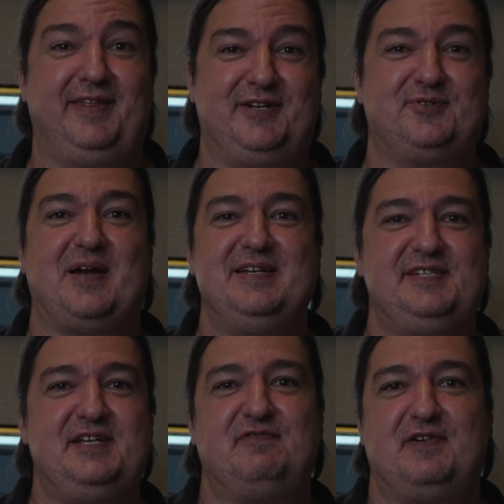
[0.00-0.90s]

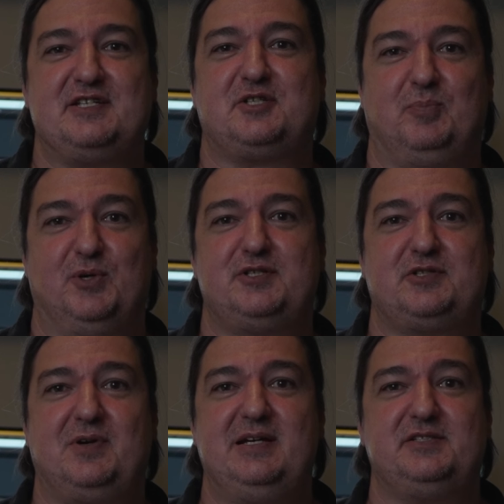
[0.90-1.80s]
crazy fast
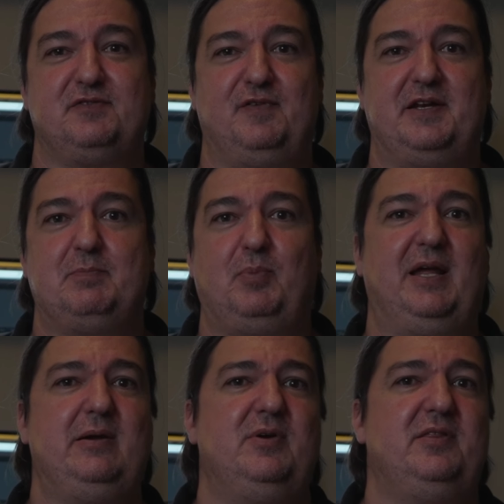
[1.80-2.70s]
burst rates are fun to
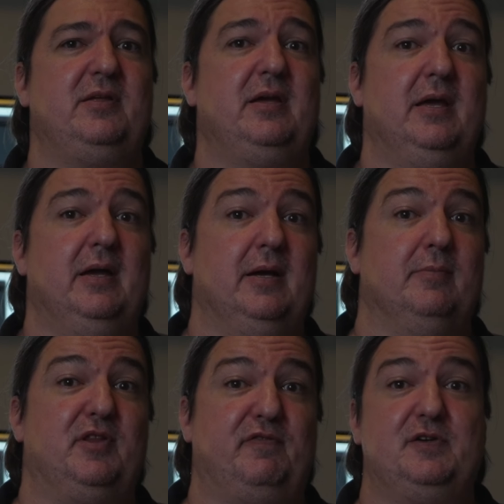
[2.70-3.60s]
play with,
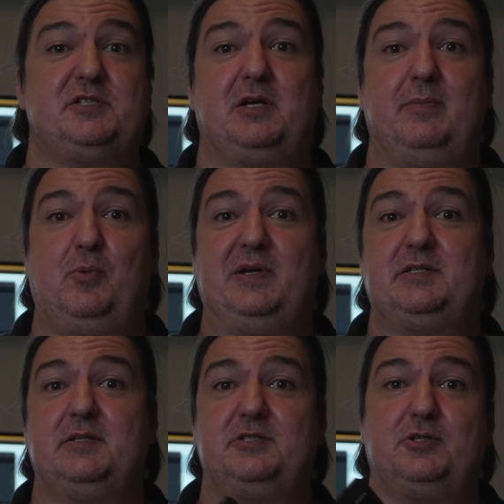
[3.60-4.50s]
but the first time I went
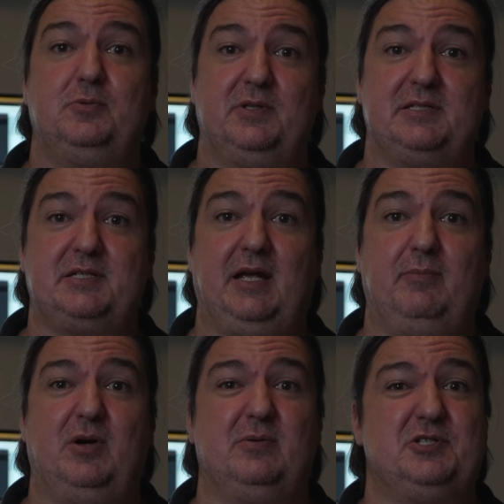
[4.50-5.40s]
to the zoo with this
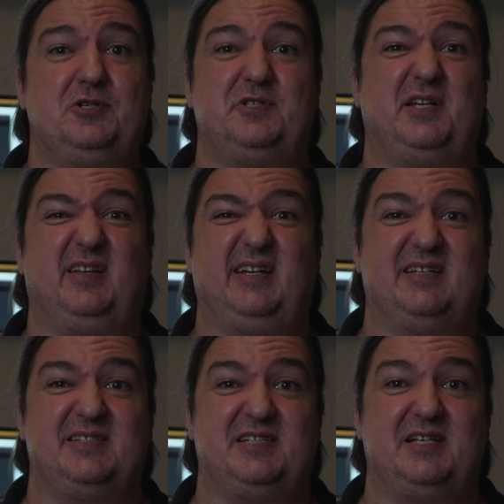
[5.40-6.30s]
camera, I was using like
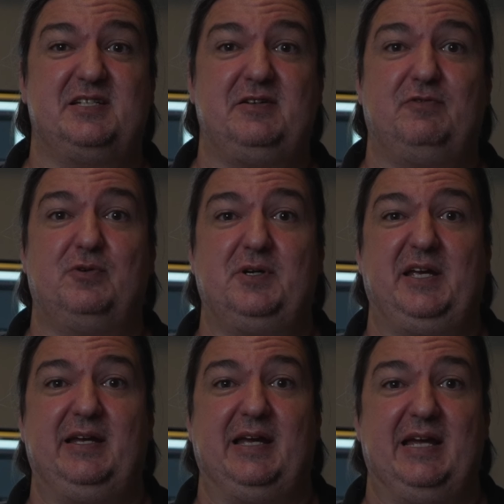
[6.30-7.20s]
a 64
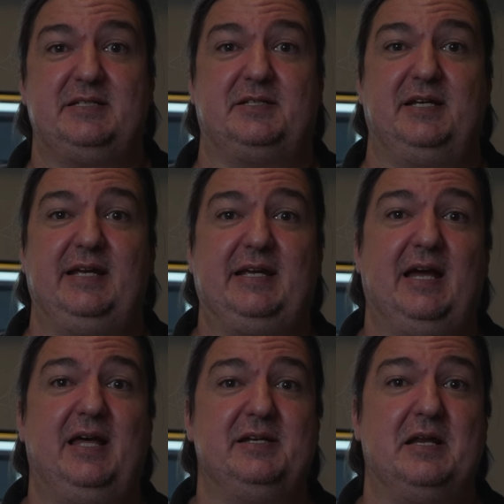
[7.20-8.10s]
gig SD
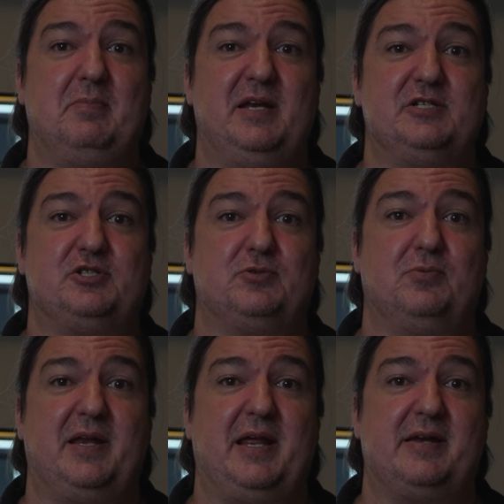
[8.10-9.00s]
card and managed to
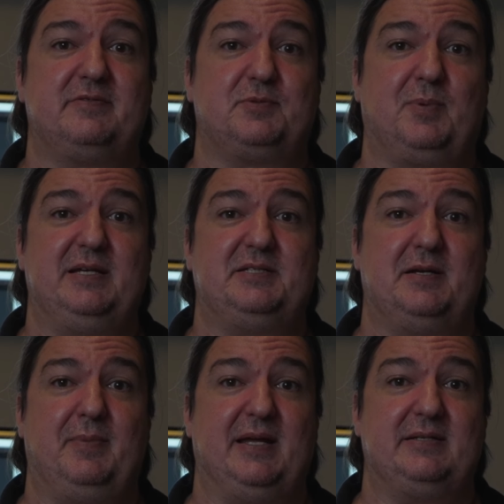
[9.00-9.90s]
run out of space in
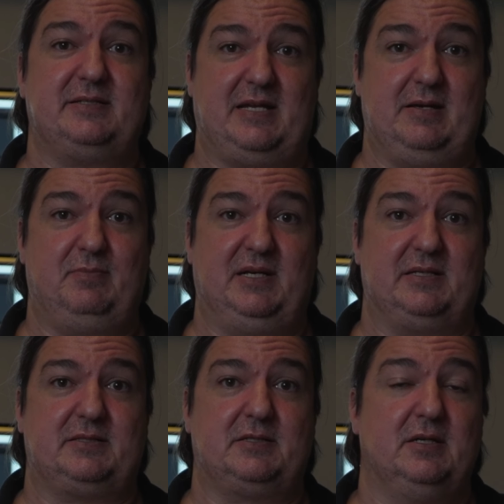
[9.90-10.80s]
about 10
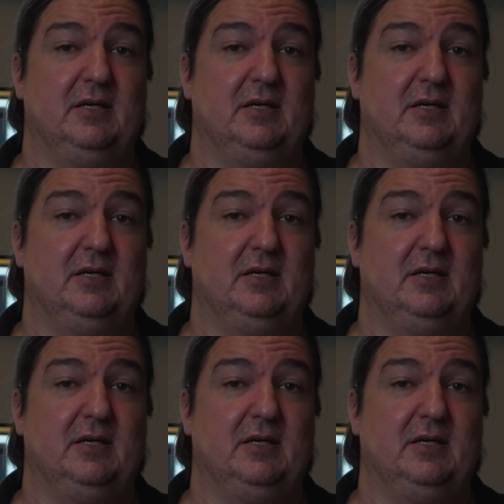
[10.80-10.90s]
minutes.